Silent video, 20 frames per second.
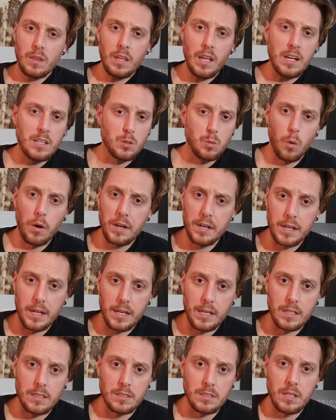It's what it
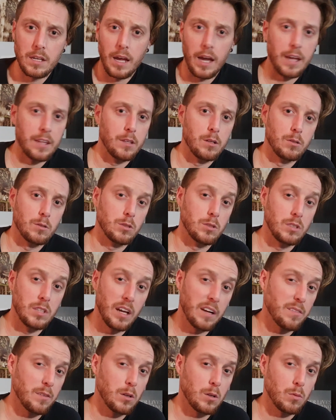is, and there's
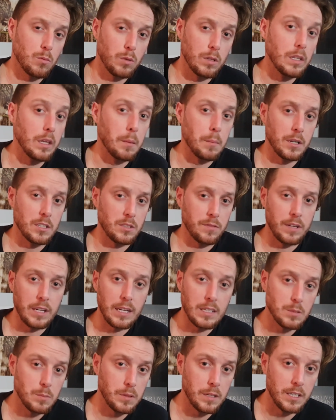never really much of an
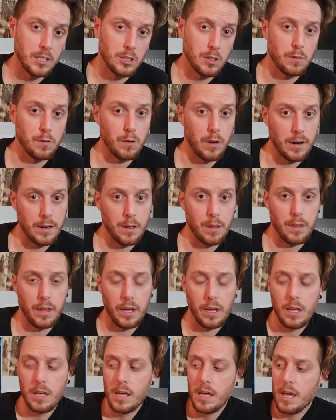explanation for anything.
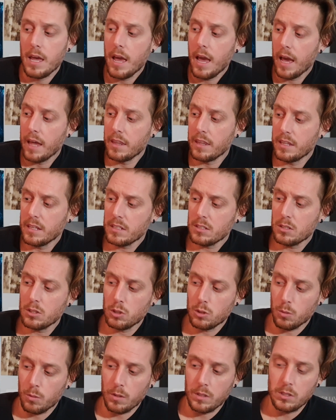And this
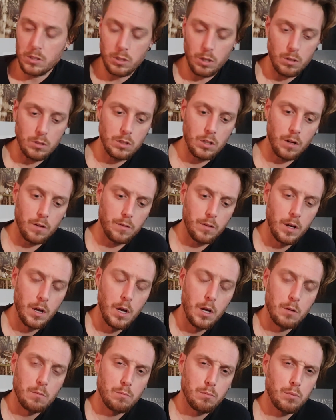story starts off
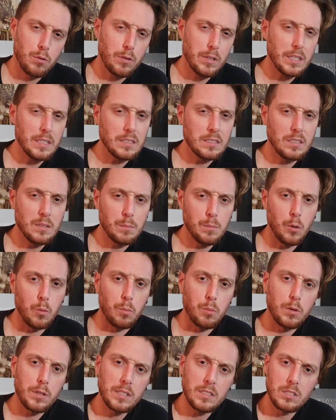pretty simple,
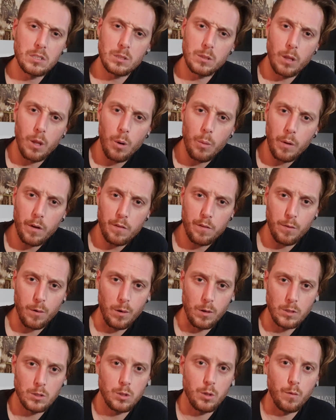pretty slow at
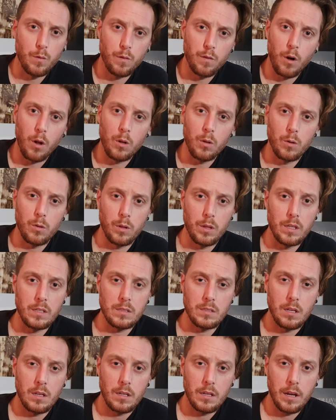first. You follow
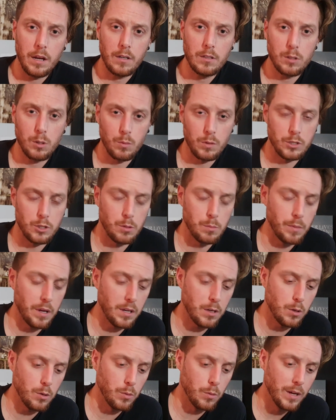this character, Richard
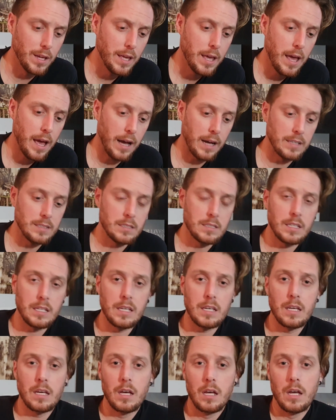Mayhew, as
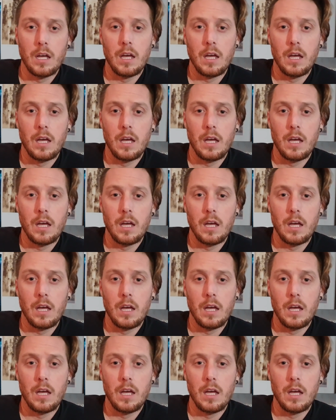he